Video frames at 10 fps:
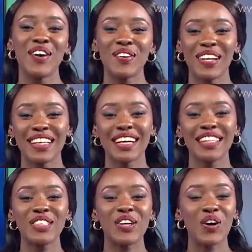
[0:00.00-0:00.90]
Well,
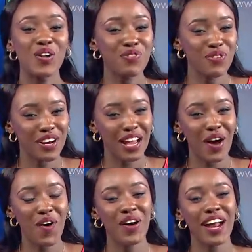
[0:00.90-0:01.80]
that's all for
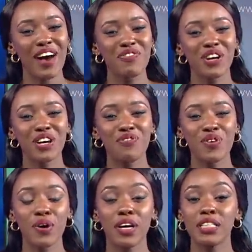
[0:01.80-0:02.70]
now on Africa
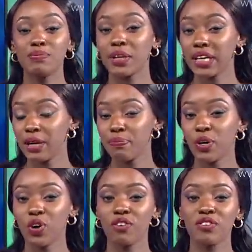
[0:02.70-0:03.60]
Focus, but keep the
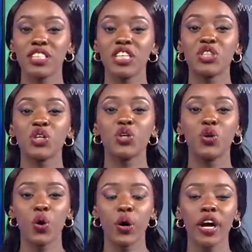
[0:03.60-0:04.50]
conversation
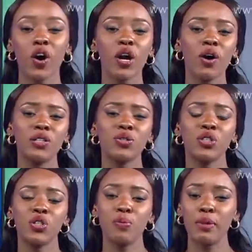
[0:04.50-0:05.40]
going on our
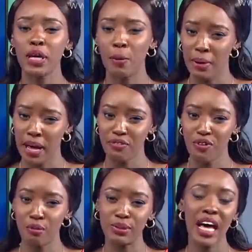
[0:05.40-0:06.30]
social media
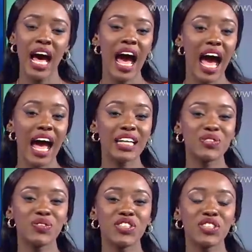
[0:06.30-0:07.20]
platforms at
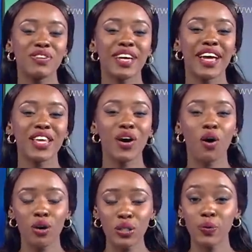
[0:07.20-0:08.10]
Switch TV Kenya
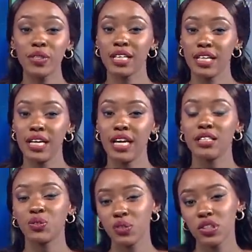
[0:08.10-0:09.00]
on Twitter and
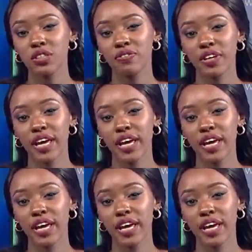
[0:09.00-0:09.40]
Switch TV